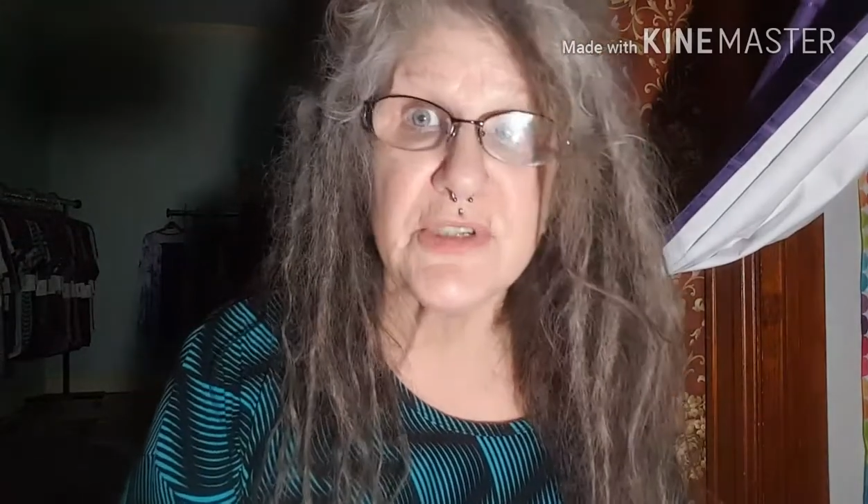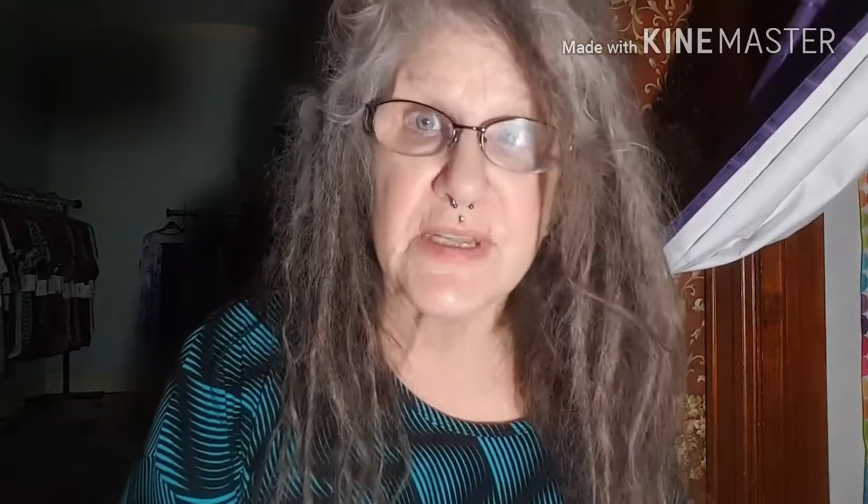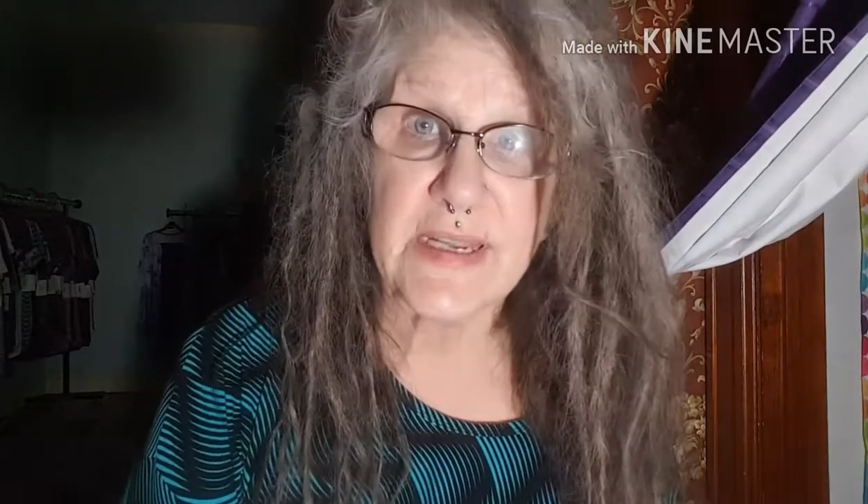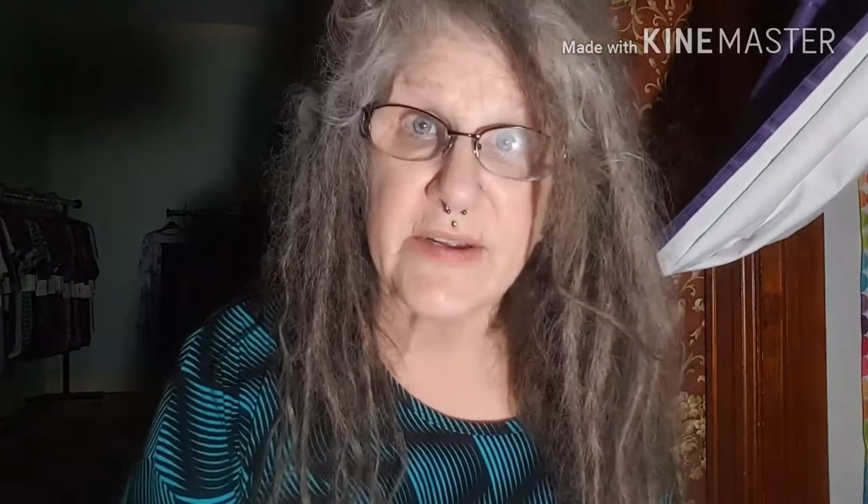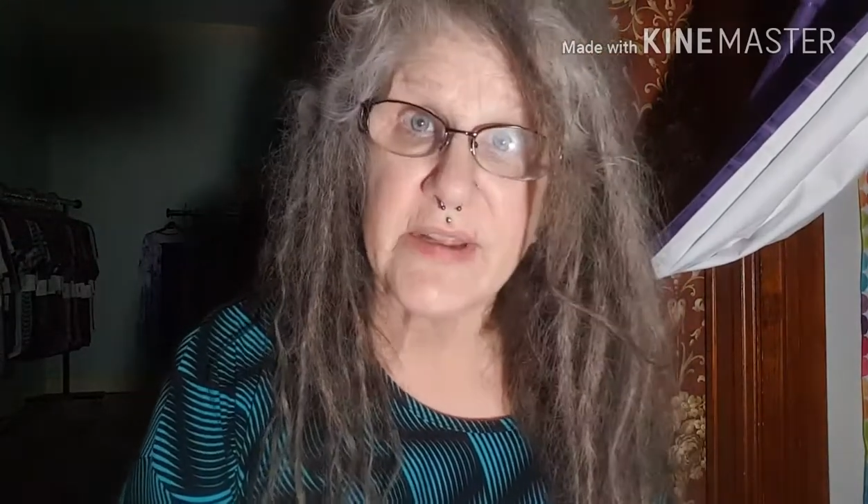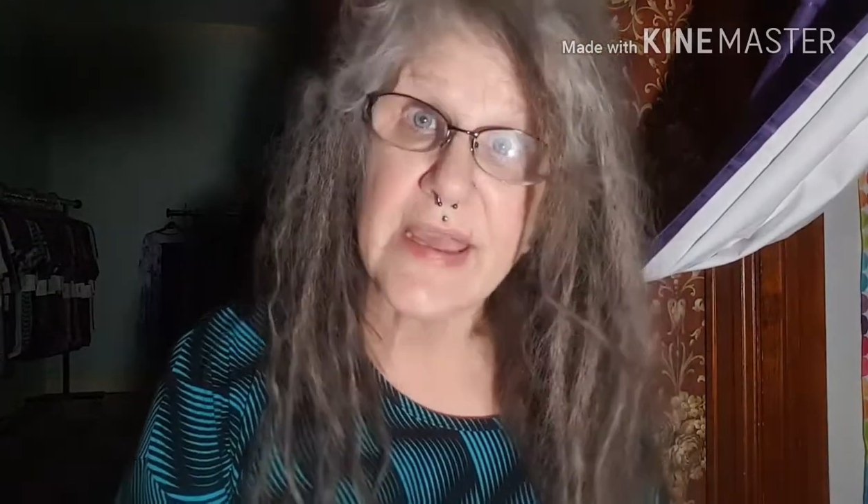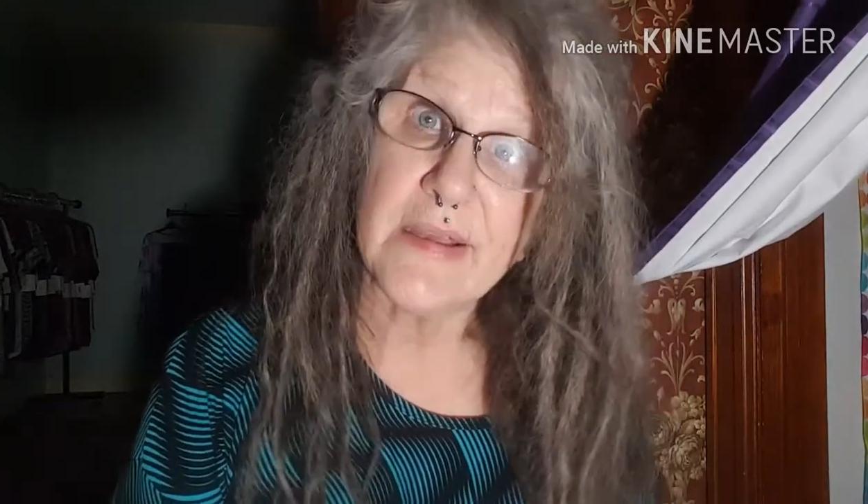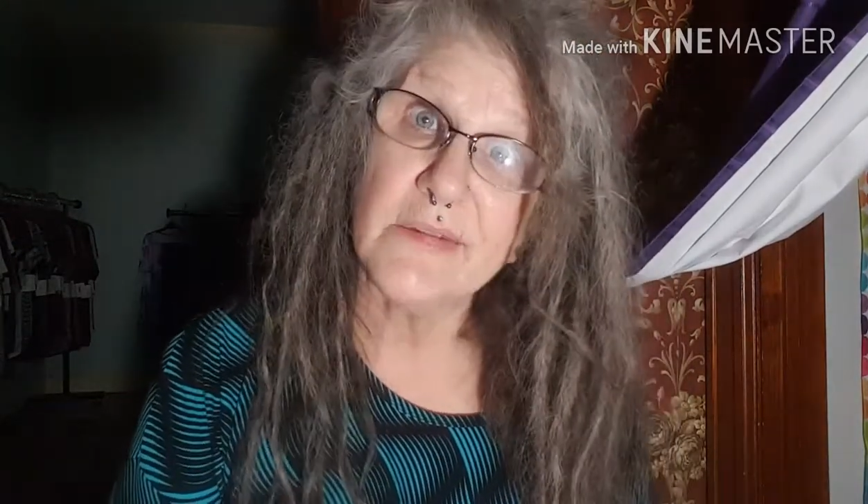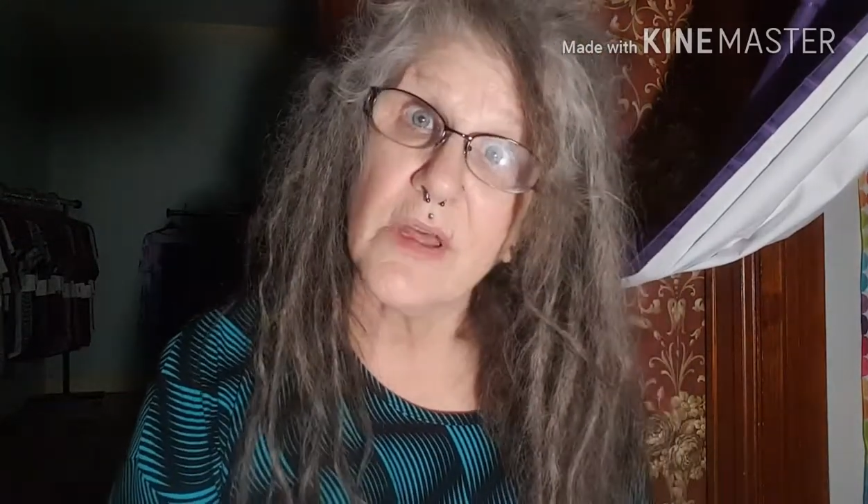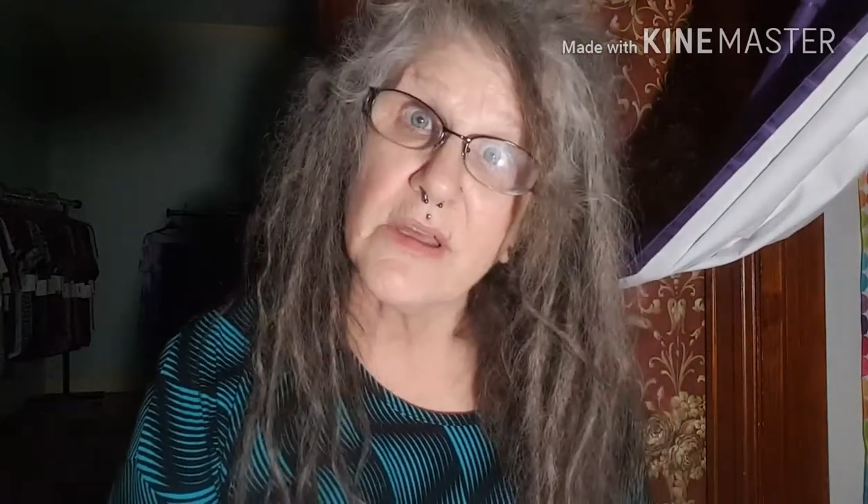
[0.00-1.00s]
that hair
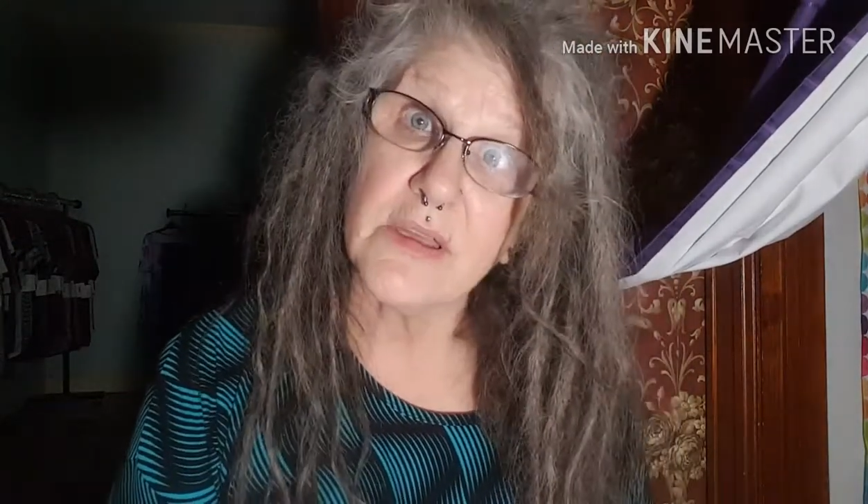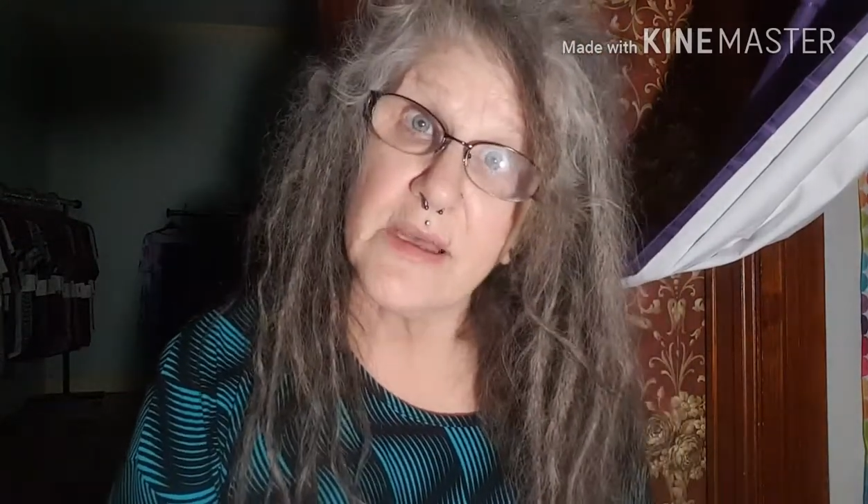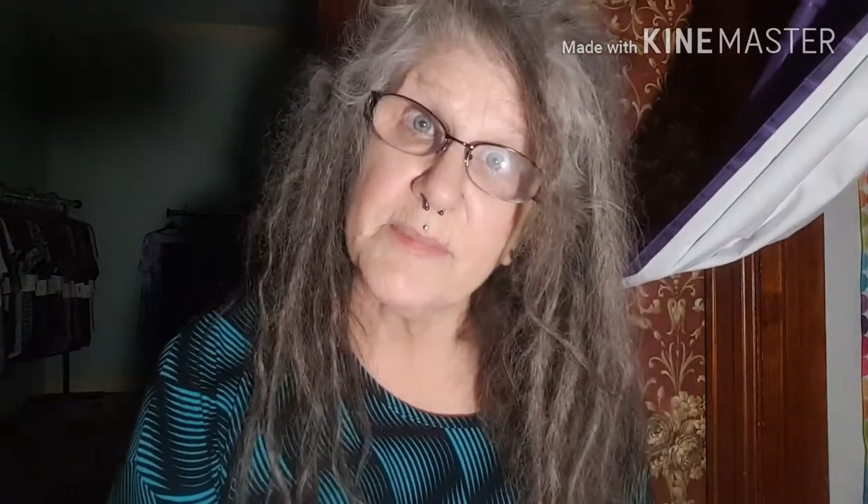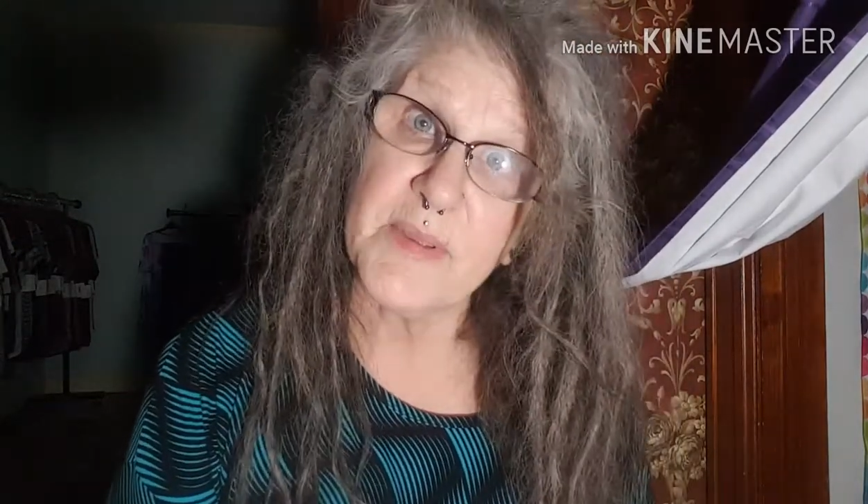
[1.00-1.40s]
can't lock up.